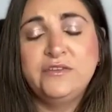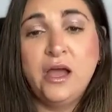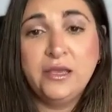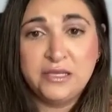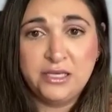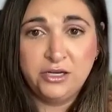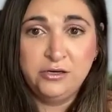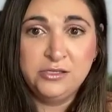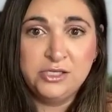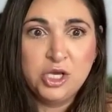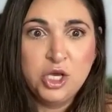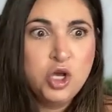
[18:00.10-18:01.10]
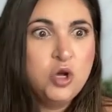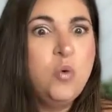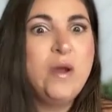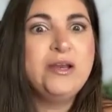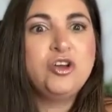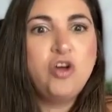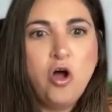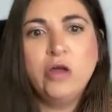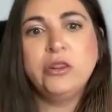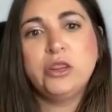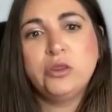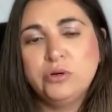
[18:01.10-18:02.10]
not years, who had
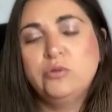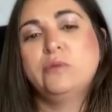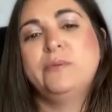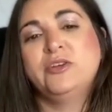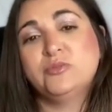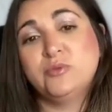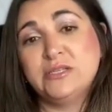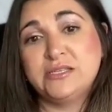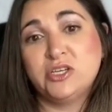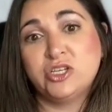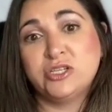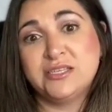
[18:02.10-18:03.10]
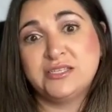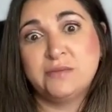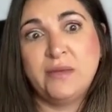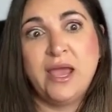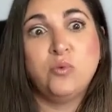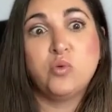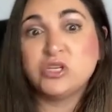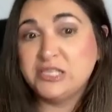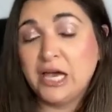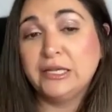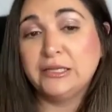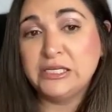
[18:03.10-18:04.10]
gone through her bingeable decision system and were
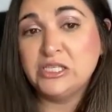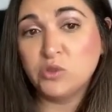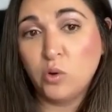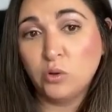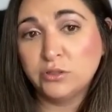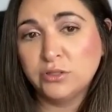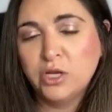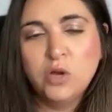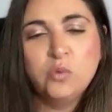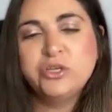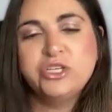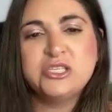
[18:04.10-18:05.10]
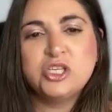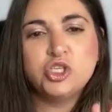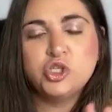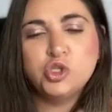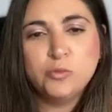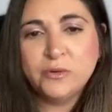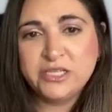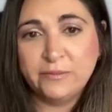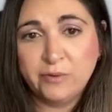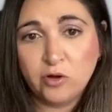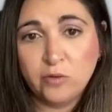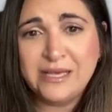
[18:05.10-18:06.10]
suddenly sold, which is super
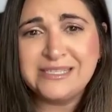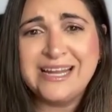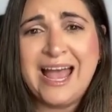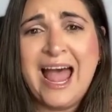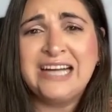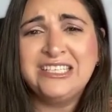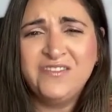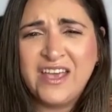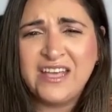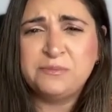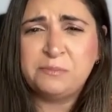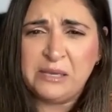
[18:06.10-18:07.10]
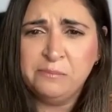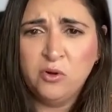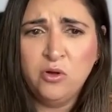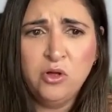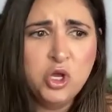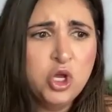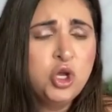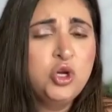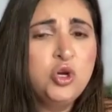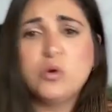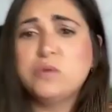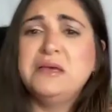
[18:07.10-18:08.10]
typical because it activates people
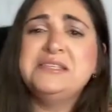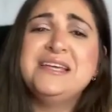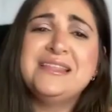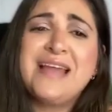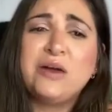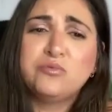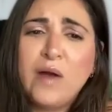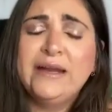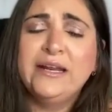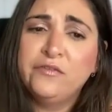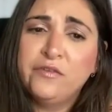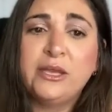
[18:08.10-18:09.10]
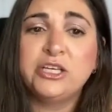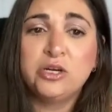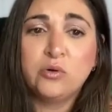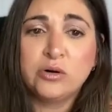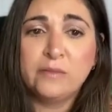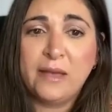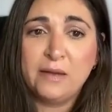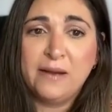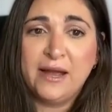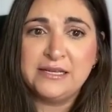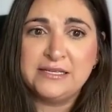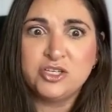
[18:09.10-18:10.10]
who were missing that right information in order to make a
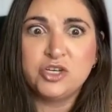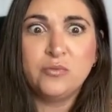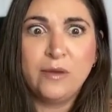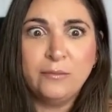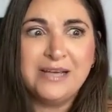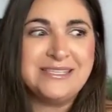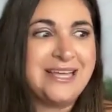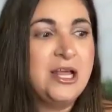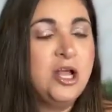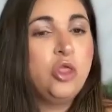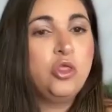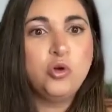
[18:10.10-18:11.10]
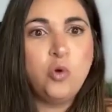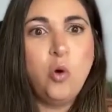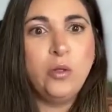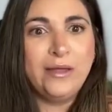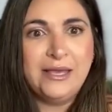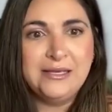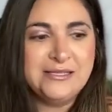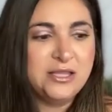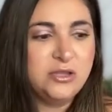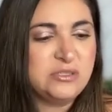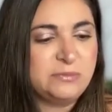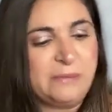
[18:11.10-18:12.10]
buying decision. Remember, I said the goal is that
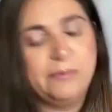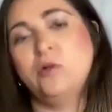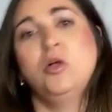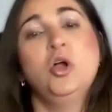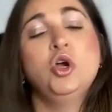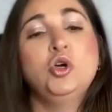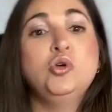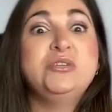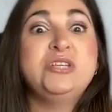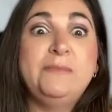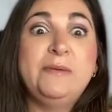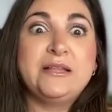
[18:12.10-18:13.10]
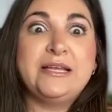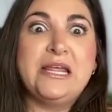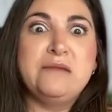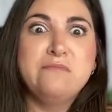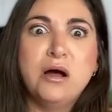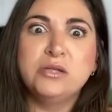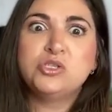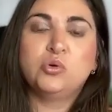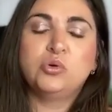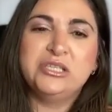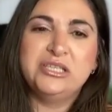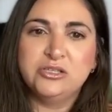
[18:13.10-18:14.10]
those people who typically need months
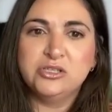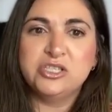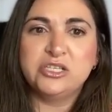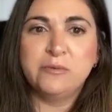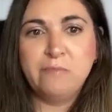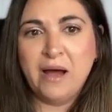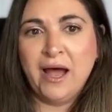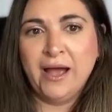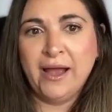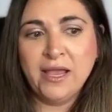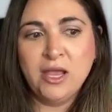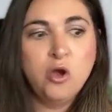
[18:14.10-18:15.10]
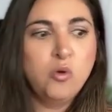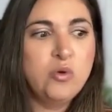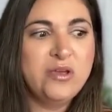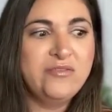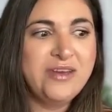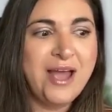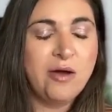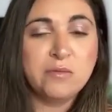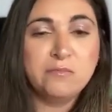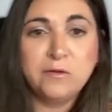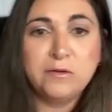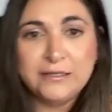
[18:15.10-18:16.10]
or years to buy, we've now
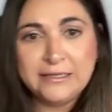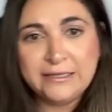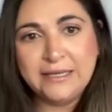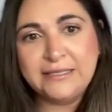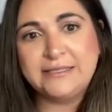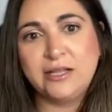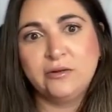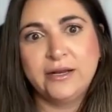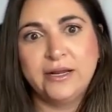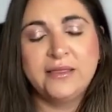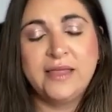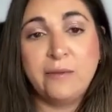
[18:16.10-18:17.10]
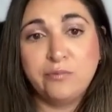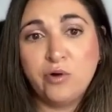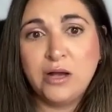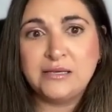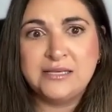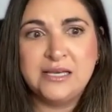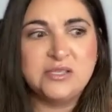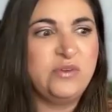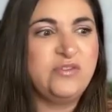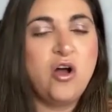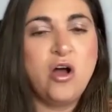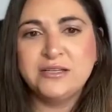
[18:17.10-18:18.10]
completely accelerated that process.
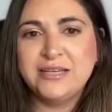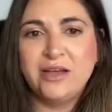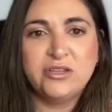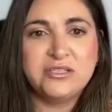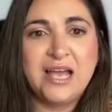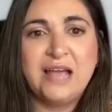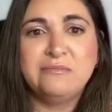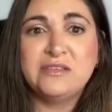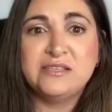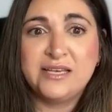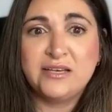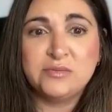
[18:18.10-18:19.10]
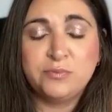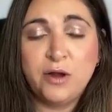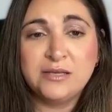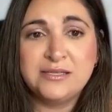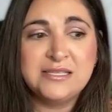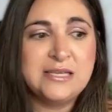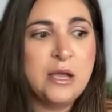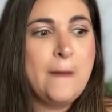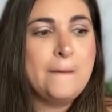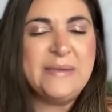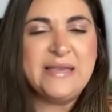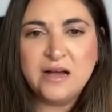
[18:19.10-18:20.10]
We've cut down the time of the sales process
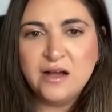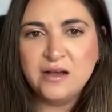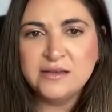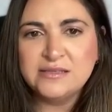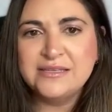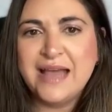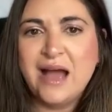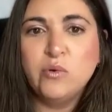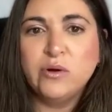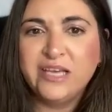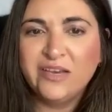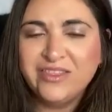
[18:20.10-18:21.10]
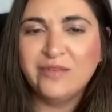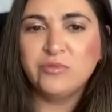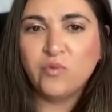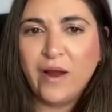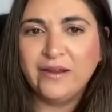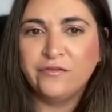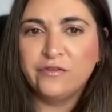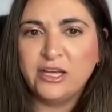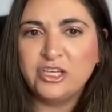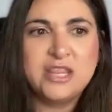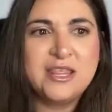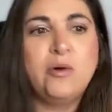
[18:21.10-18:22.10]
because now we're giving them the right
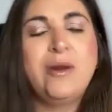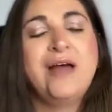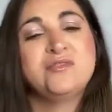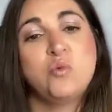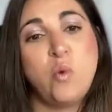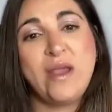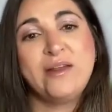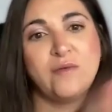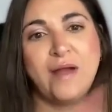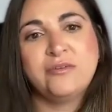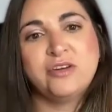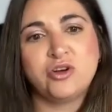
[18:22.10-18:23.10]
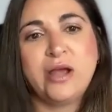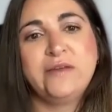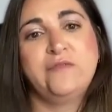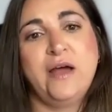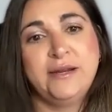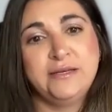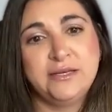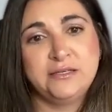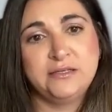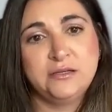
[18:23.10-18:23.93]
information. They don't have to wait around to try and find it.